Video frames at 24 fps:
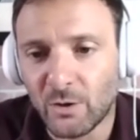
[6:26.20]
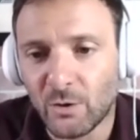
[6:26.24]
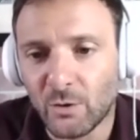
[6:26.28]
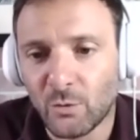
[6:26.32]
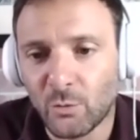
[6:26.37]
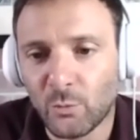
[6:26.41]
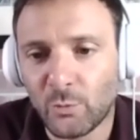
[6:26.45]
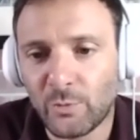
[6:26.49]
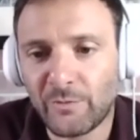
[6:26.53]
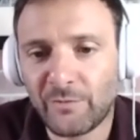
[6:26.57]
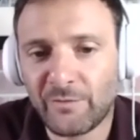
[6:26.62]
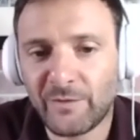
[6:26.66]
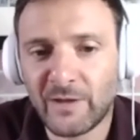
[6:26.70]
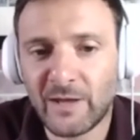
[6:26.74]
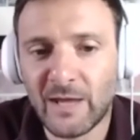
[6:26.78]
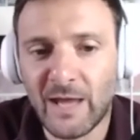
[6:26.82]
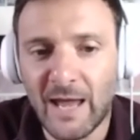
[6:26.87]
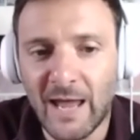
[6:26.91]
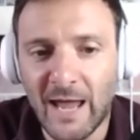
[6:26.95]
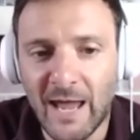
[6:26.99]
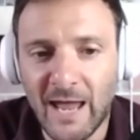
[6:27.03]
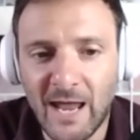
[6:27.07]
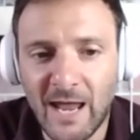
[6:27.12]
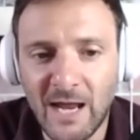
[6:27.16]
with the
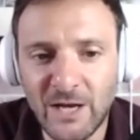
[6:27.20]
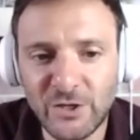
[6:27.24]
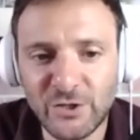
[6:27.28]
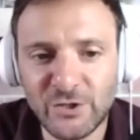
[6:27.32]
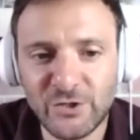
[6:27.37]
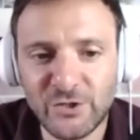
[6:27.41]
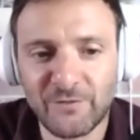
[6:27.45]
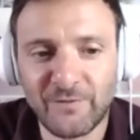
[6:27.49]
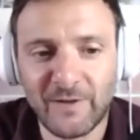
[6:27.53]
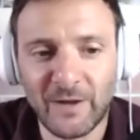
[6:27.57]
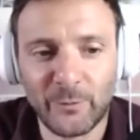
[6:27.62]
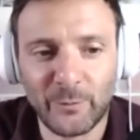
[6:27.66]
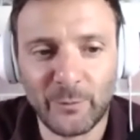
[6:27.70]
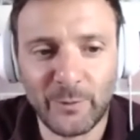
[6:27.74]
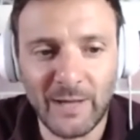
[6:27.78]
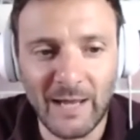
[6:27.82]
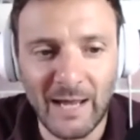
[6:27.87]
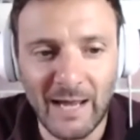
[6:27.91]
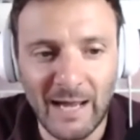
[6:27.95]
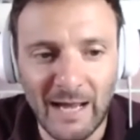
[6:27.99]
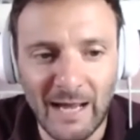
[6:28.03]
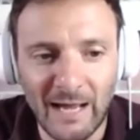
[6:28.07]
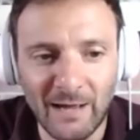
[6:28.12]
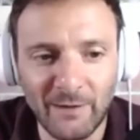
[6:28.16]
age that we
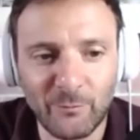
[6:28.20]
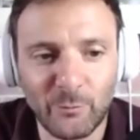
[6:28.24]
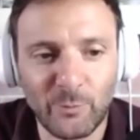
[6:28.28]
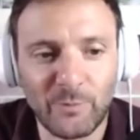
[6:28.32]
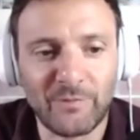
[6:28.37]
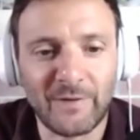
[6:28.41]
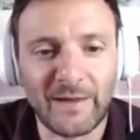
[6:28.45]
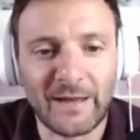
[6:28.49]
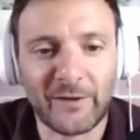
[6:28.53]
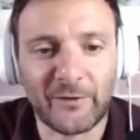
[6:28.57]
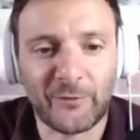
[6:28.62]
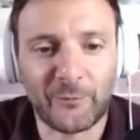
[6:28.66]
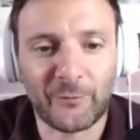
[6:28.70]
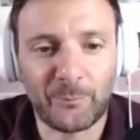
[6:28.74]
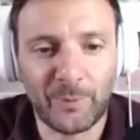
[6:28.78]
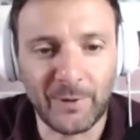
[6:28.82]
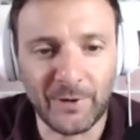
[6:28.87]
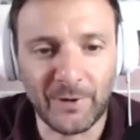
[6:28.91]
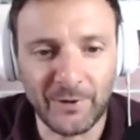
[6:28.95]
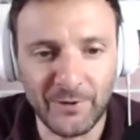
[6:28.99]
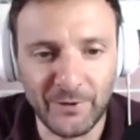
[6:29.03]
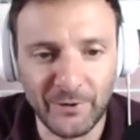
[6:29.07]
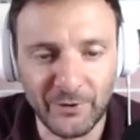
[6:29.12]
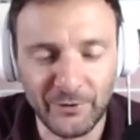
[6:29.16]
have, with the
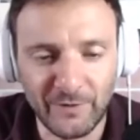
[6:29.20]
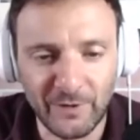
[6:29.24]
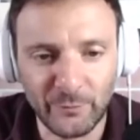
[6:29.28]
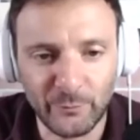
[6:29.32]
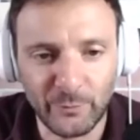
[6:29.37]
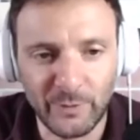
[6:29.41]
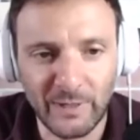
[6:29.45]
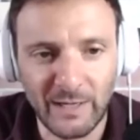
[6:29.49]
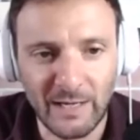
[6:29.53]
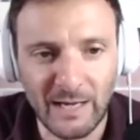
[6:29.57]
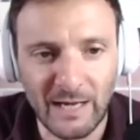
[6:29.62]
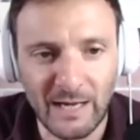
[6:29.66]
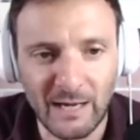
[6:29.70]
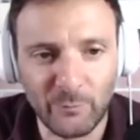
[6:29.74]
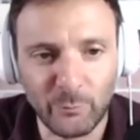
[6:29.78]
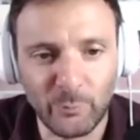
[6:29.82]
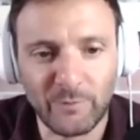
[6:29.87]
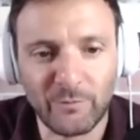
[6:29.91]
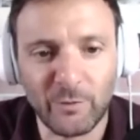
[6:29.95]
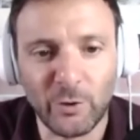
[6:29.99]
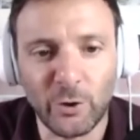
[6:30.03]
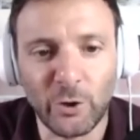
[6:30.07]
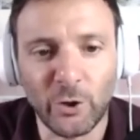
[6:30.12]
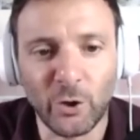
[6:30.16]
experience that we have, with
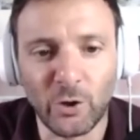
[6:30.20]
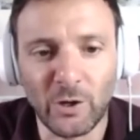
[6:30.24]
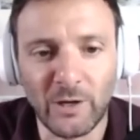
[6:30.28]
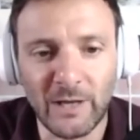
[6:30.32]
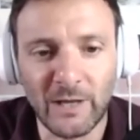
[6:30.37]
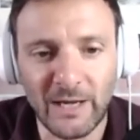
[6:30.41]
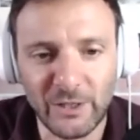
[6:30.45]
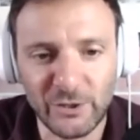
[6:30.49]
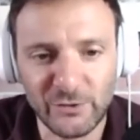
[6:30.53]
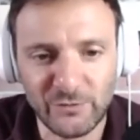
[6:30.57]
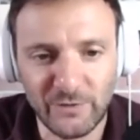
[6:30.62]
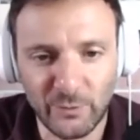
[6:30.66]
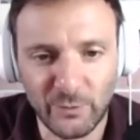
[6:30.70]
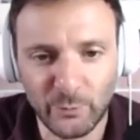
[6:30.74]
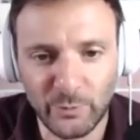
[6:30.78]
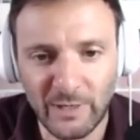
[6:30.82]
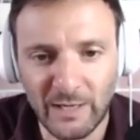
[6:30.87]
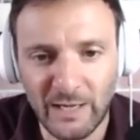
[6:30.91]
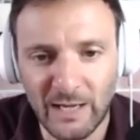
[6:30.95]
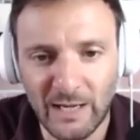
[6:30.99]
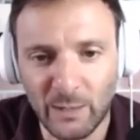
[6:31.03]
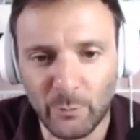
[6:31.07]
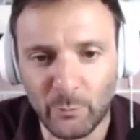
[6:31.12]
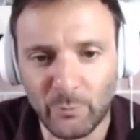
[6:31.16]
the knowledge that we
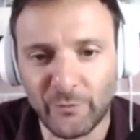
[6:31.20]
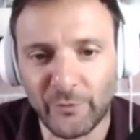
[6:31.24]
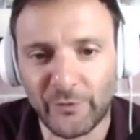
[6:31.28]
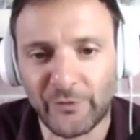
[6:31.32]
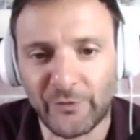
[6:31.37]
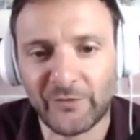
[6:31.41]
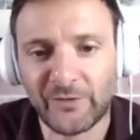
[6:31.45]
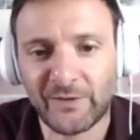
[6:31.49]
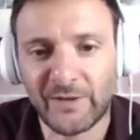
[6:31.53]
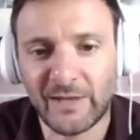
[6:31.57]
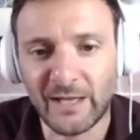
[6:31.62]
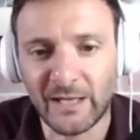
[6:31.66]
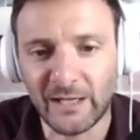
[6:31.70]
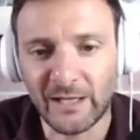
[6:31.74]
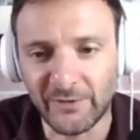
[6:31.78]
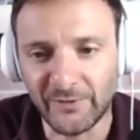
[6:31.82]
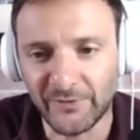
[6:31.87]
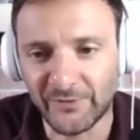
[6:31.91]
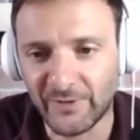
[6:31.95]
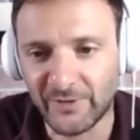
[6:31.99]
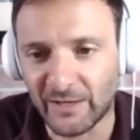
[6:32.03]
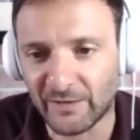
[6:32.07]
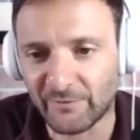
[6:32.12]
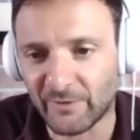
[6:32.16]
have, with the skill
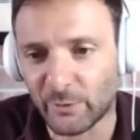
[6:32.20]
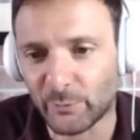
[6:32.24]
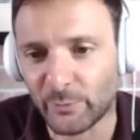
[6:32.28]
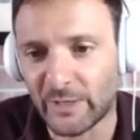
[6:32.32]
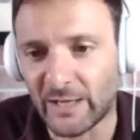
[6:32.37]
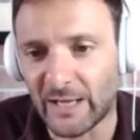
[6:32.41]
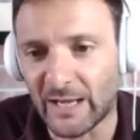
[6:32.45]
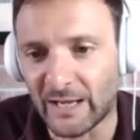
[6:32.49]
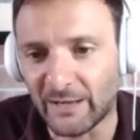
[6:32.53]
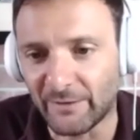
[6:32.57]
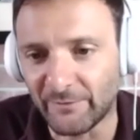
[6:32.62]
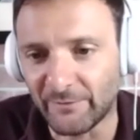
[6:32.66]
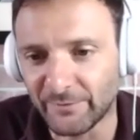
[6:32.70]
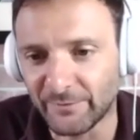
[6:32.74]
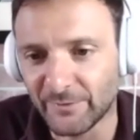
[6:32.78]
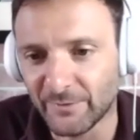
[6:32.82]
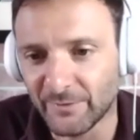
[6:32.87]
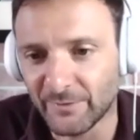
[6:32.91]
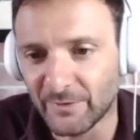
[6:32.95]
set that we have,